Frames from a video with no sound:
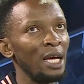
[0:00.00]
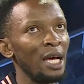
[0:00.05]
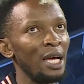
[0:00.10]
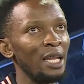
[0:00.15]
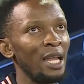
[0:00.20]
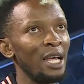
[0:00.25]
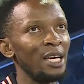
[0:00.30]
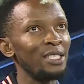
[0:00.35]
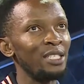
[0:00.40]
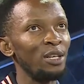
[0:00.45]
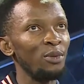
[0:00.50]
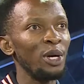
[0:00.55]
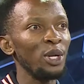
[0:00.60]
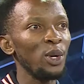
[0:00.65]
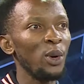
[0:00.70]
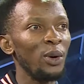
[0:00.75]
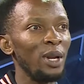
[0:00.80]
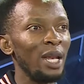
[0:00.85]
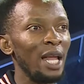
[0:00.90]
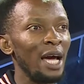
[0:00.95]
And next he went
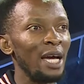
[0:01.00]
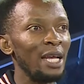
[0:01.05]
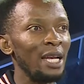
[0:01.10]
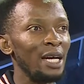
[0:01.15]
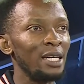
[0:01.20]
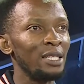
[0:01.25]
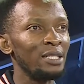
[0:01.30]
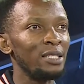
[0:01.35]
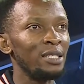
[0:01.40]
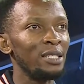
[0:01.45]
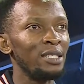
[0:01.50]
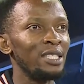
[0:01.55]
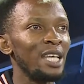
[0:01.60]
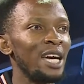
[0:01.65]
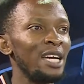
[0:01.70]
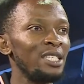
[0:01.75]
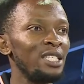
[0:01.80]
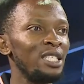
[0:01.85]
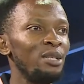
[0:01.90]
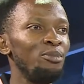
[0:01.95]
online and he
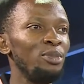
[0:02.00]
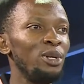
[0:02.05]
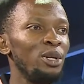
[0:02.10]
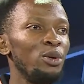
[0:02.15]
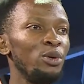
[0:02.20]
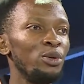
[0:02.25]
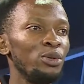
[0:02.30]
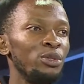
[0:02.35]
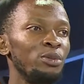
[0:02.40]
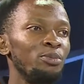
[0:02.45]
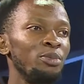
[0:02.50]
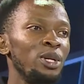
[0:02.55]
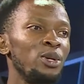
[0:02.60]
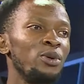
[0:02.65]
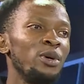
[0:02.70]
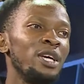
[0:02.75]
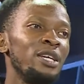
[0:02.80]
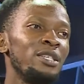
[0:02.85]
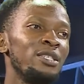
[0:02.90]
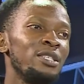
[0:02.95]
started seeing
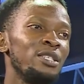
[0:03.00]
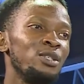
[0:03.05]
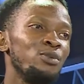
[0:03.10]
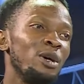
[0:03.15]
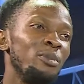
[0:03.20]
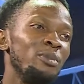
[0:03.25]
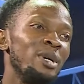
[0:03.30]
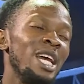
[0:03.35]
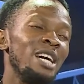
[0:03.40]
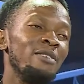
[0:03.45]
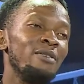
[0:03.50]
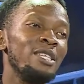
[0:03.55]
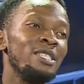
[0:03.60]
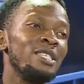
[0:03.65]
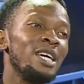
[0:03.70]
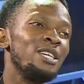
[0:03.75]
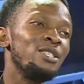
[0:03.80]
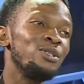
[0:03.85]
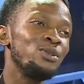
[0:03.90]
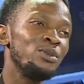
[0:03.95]
pillowcases were being
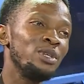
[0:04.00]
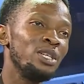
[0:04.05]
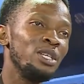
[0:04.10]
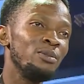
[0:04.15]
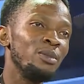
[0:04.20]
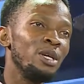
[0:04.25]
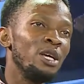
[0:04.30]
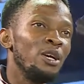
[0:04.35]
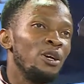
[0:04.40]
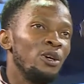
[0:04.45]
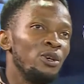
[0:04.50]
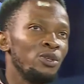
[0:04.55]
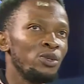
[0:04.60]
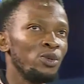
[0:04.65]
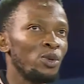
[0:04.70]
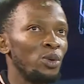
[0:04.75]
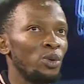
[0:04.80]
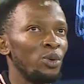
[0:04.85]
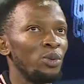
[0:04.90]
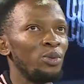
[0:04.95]
advertised to him.
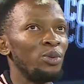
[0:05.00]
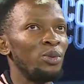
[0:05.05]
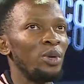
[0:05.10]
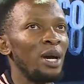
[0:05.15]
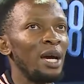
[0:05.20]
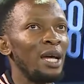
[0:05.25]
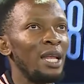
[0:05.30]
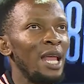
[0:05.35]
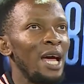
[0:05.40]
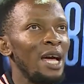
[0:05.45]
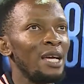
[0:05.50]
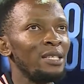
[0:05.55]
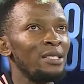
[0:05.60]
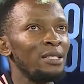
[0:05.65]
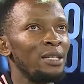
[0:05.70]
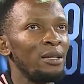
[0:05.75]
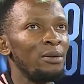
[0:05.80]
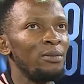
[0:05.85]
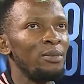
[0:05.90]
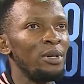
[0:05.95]
So we
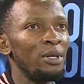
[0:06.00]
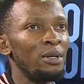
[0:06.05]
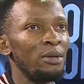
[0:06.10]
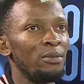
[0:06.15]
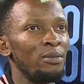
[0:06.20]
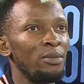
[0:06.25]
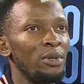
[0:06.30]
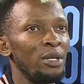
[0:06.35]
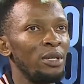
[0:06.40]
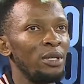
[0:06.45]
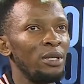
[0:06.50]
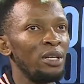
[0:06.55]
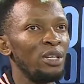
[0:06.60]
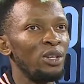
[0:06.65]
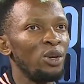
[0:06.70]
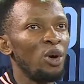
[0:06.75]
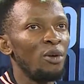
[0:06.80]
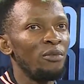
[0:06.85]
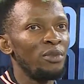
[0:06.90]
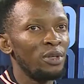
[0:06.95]
realized
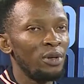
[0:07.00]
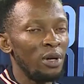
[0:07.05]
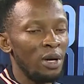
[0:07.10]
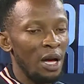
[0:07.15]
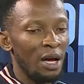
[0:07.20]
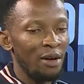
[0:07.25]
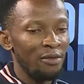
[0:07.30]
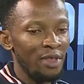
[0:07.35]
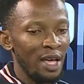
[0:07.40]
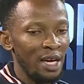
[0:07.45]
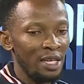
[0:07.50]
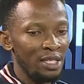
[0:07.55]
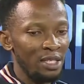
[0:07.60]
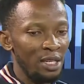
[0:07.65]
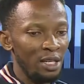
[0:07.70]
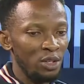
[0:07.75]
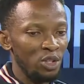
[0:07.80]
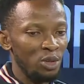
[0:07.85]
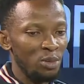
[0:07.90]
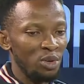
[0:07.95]
that after I
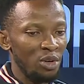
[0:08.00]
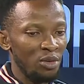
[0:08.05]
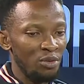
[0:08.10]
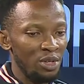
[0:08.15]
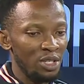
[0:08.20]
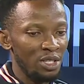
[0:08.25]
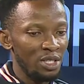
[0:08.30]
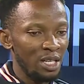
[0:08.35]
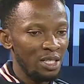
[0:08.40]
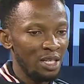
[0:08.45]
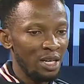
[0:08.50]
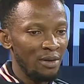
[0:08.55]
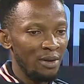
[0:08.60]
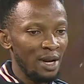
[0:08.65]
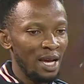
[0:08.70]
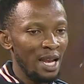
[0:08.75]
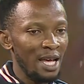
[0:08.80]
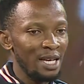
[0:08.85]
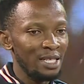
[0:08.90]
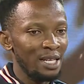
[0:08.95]
did a little bit of research, I
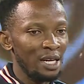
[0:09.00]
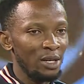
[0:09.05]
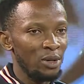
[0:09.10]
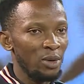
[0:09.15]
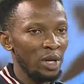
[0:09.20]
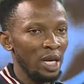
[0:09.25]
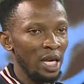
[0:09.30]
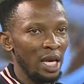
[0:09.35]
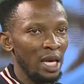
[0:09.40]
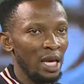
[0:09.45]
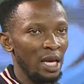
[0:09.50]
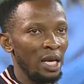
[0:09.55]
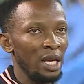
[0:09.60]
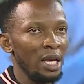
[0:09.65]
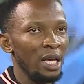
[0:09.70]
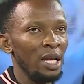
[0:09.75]
realized that, okay,